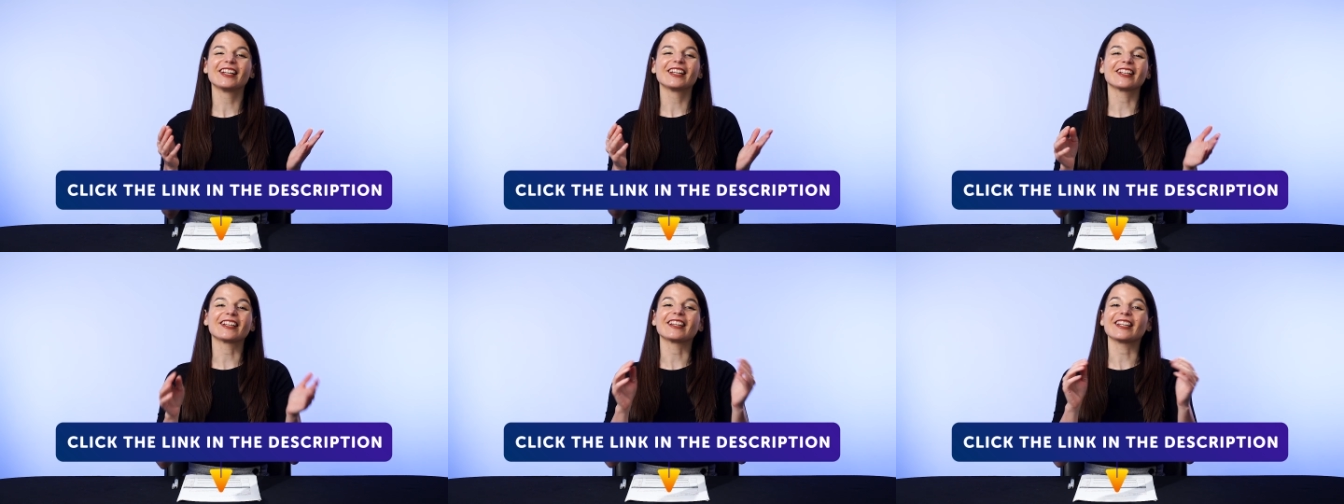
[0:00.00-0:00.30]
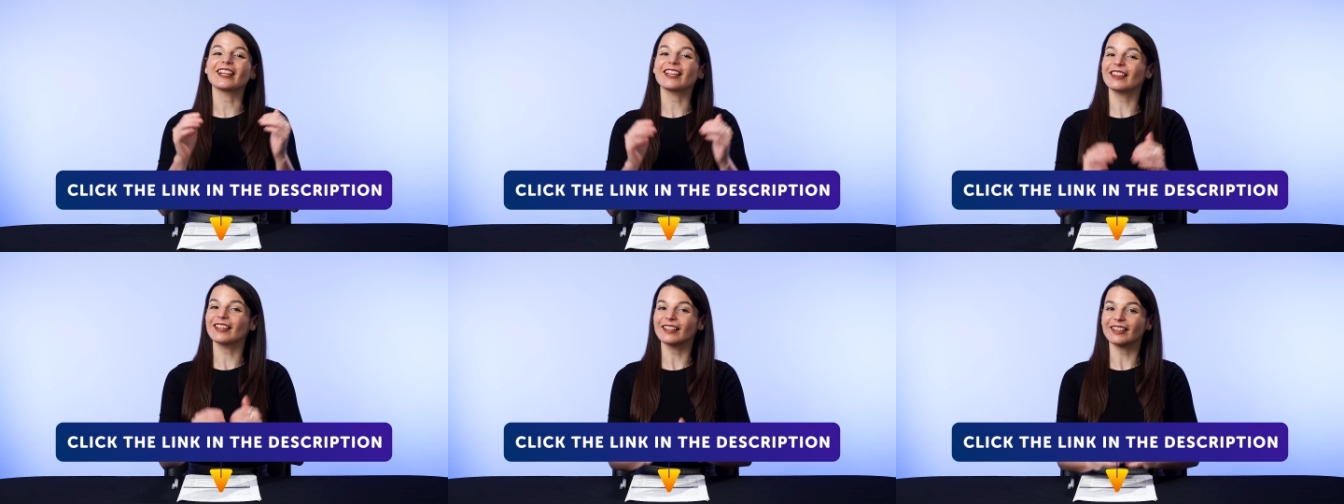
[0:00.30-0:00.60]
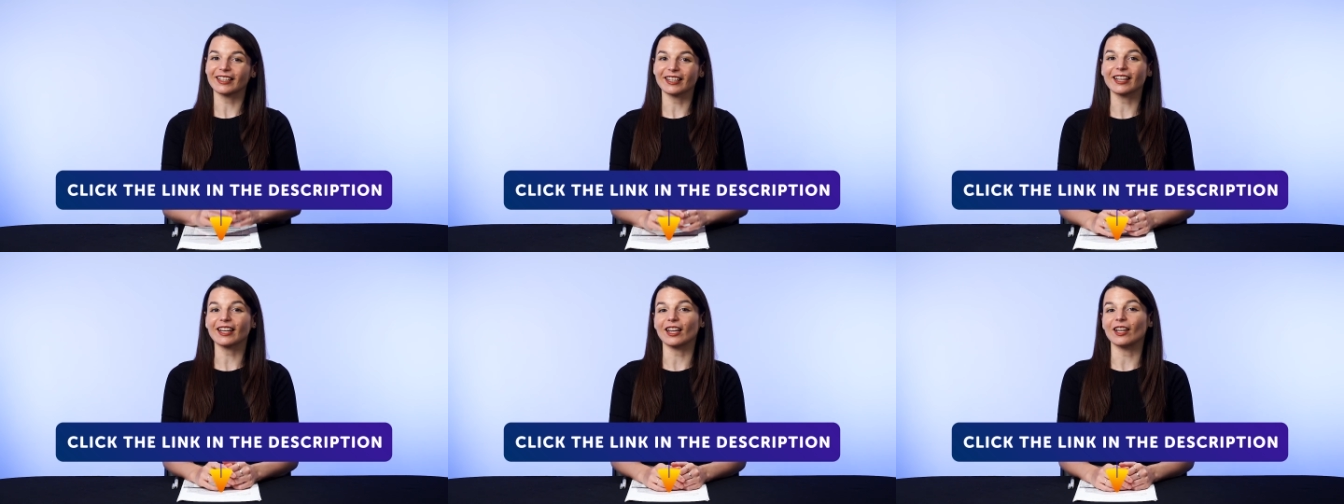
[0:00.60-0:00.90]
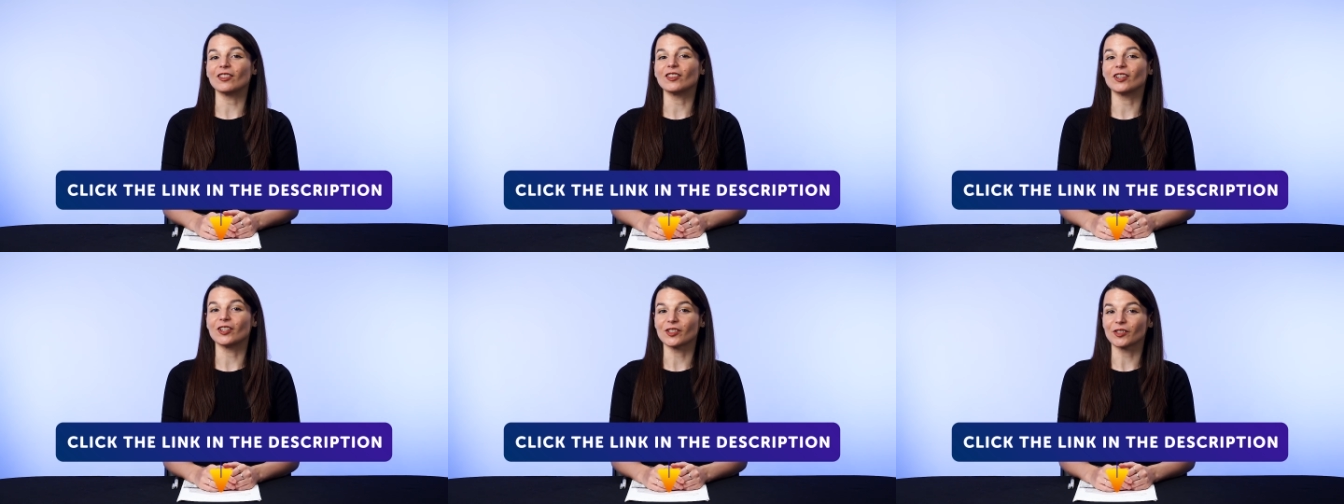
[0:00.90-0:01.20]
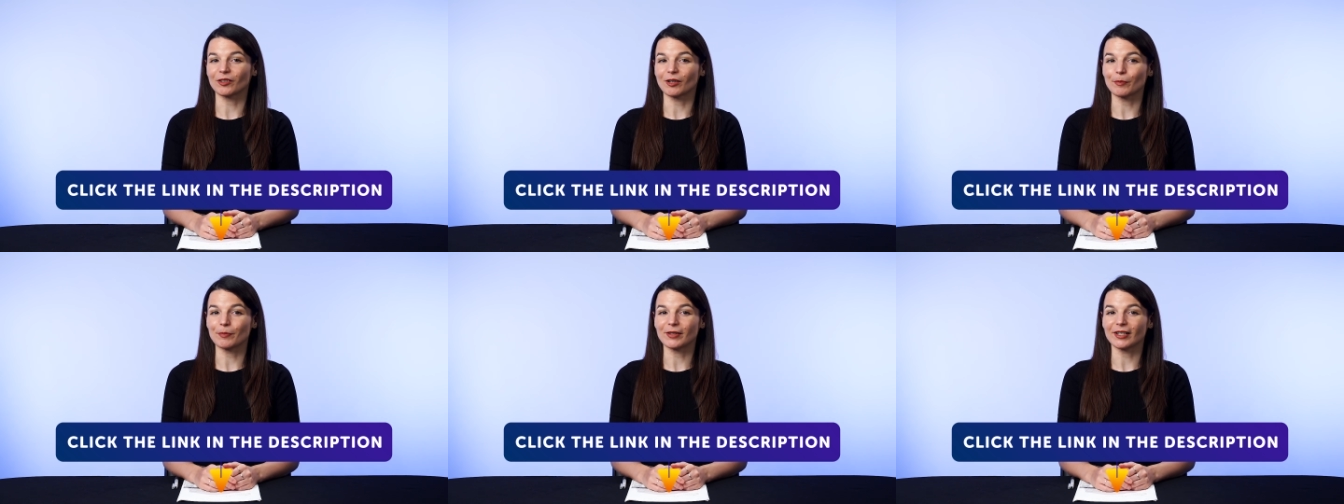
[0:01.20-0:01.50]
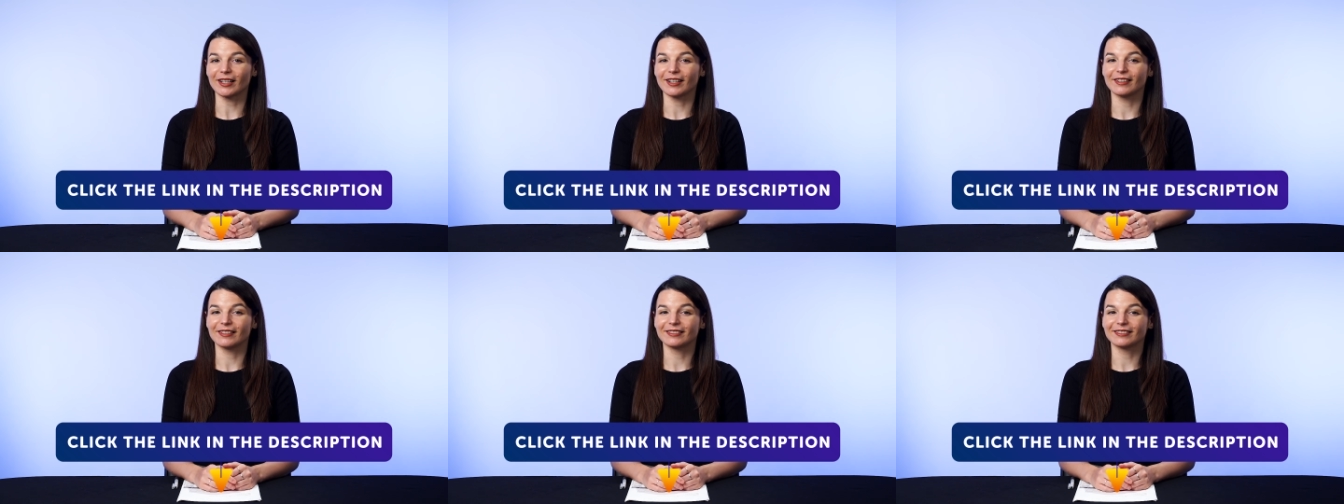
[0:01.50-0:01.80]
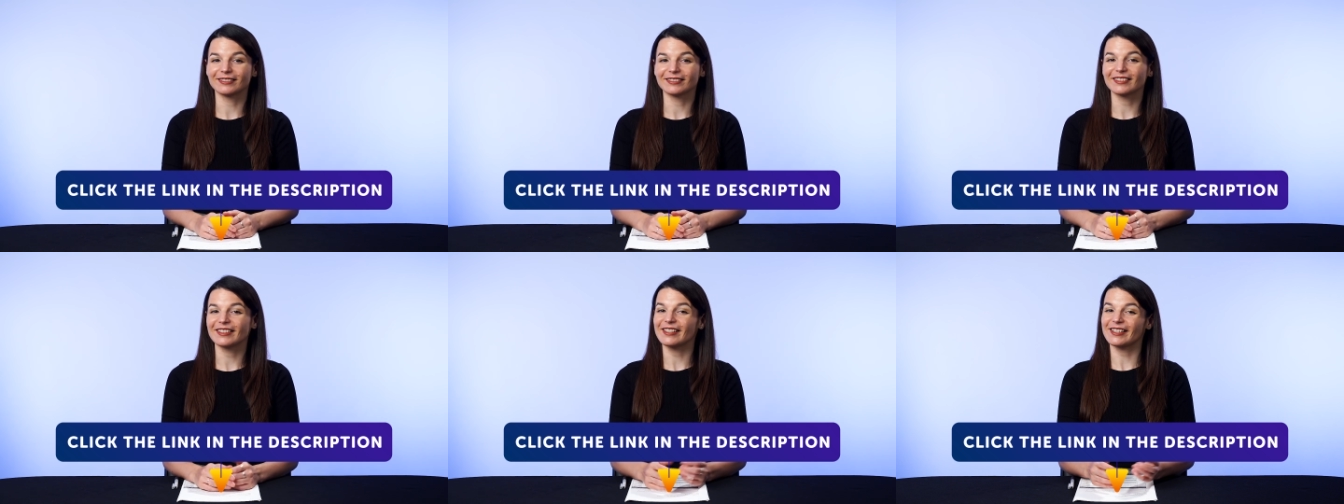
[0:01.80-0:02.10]
Click the link in the description.
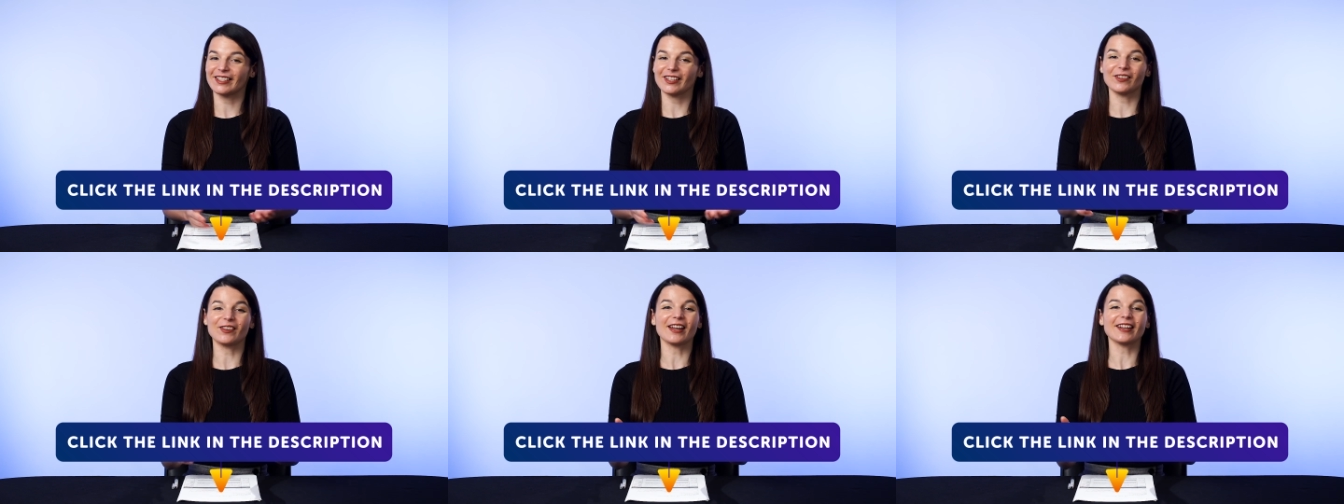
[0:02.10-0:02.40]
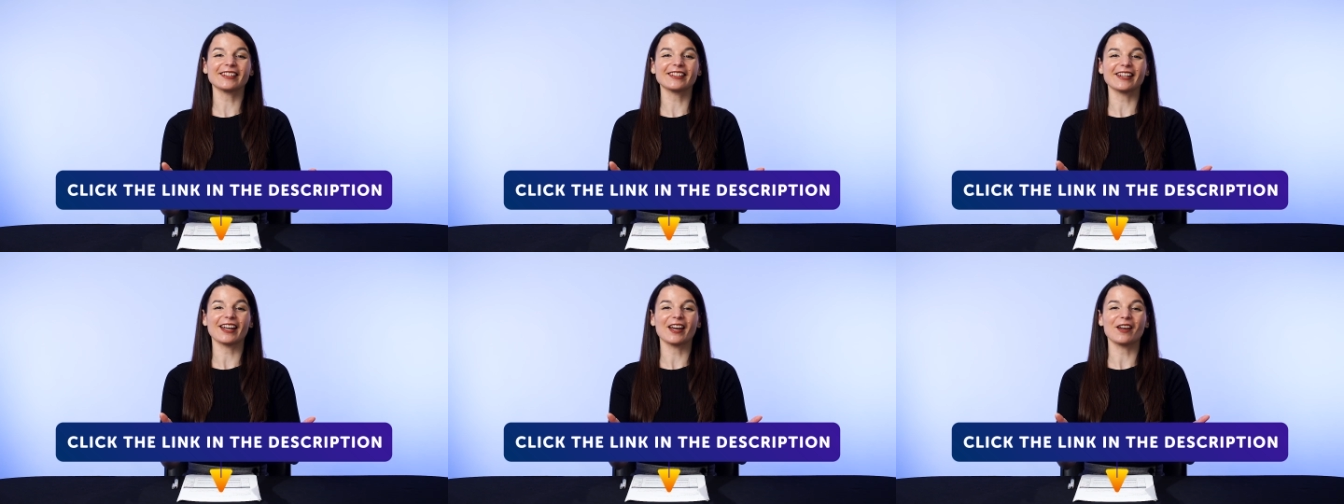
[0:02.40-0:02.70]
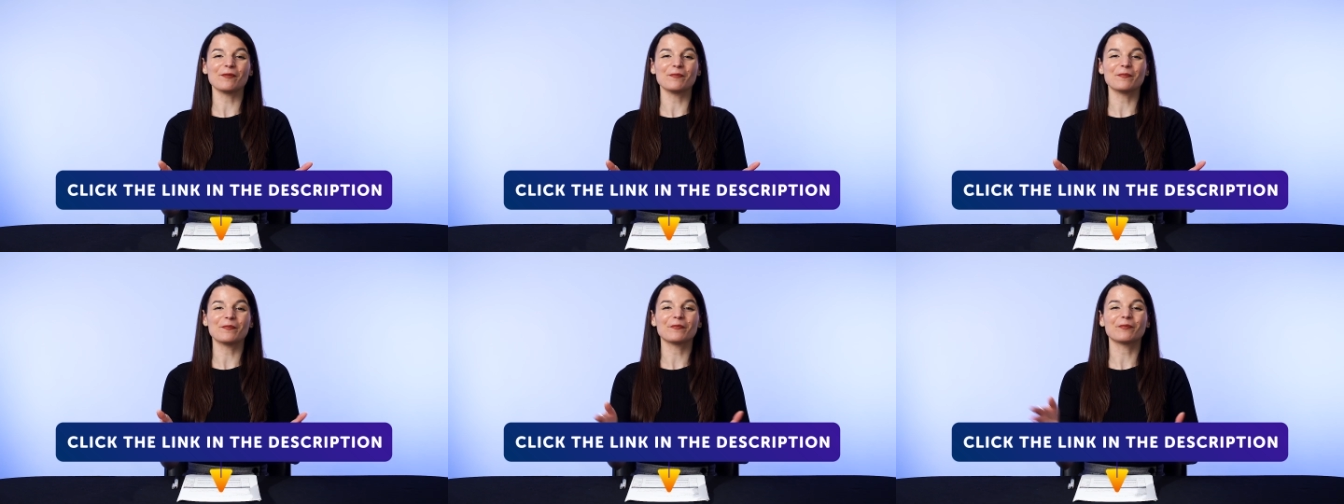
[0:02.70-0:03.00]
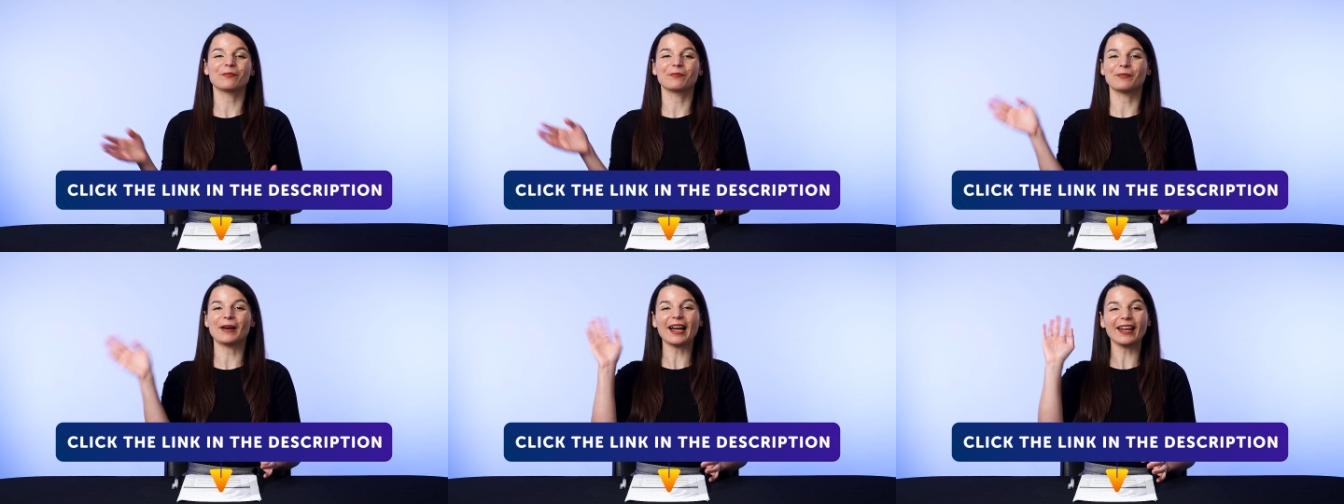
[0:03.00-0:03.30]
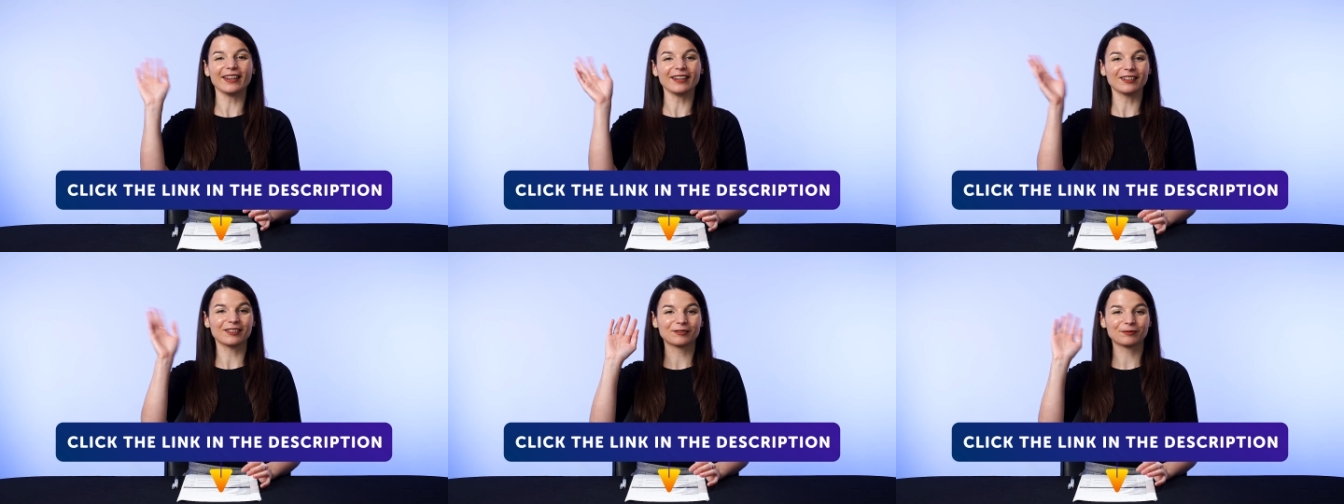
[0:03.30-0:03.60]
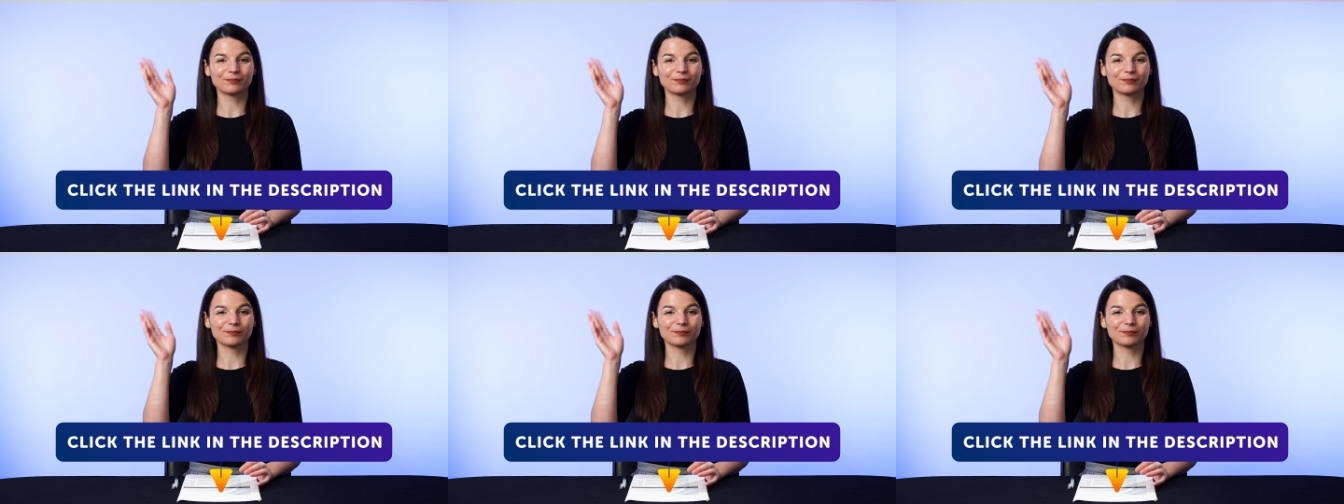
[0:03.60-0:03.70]
See you next time. Bye!